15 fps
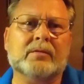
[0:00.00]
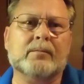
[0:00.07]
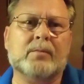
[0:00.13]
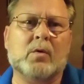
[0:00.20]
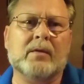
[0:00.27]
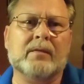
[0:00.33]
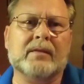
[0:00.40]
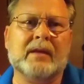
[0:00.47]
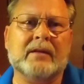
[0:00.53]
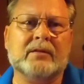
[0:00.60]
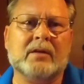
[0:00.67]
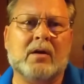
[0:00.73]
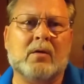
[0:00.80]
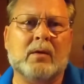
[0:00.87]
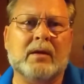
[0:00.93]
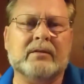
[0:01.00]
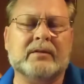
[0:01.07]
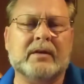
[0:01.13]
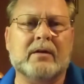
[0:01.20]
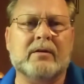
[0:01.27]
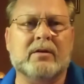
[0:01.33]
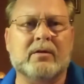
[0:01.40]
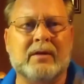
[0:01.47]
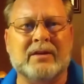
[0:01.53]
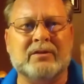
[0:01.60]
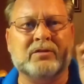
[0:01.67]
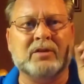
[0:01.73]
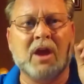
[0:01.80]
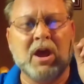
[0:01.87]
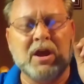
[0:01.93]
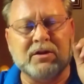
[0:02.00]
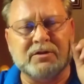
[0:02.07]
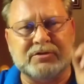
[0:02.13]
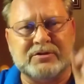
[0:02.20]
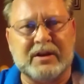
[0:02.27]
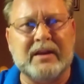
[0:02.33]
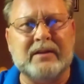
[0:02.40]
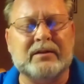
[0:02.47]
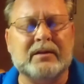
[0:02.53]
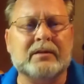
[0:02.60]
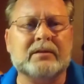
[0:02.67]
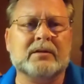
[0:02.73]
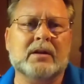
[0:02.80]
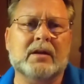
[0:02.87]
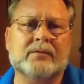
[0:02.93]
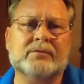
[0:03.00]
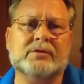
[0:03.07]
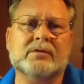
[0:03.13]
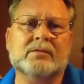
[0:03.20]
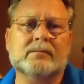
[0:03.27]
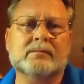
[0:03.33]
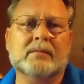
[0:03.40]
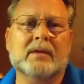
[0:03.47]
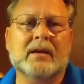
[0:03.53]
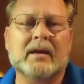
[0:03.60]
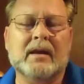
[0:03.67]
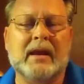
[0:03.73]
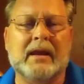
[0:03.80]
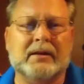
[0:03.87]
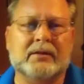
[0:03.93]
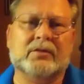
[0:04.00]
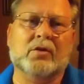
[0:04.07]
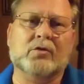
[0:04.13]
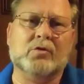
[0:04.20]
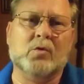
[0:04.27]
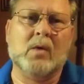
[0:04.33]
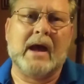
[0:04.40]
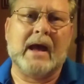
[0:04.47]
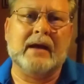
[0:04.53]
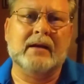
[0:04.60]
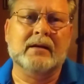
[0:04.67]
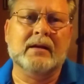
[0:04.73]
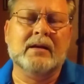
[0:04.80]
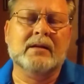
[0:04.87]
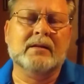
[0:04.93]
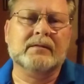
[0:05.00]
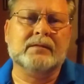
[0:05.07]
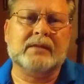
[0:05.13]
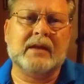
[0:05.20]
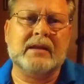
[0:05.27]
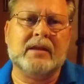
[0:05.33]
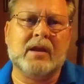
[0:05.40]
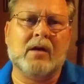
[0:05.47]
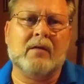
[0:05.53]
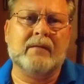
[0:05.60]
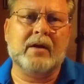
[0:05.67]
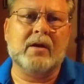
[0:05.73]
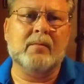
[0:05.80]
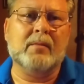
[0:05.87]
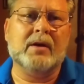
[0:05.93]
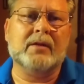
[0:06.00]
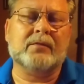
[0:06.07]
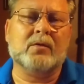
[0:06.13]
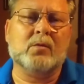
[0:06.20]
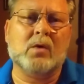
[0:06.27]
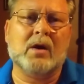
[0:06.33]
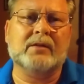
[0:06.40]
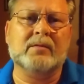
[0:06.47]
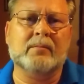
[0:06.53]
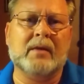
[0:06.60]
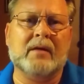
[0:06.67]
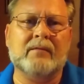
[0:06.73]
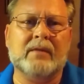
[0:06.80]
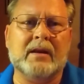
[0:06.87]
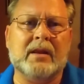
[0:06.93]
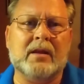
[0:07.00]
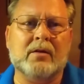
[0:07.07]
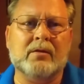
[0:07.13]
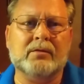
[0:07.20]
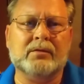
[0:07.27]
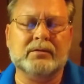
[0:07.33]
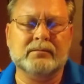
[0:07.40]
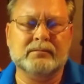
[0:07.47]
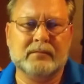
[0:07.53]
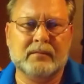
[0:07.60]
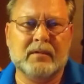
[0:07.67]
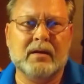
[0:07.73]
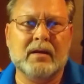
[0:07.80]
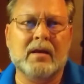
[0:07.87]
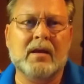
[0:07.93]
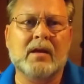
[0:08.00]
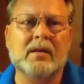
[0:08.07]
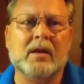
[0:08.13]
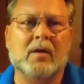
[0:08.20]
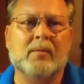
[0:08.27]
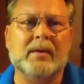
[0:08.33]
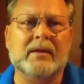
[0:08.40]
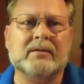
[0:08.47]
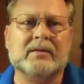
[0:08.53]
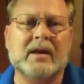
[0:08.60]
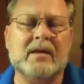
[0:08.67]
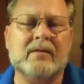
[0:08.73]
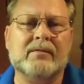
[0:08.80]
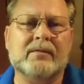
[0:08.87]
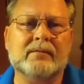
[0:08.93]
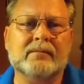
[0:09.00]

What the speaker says: important things I always tell you is Jesus loves you, and so do I. Thank y'all very much for watching my videos. Y'all be safe.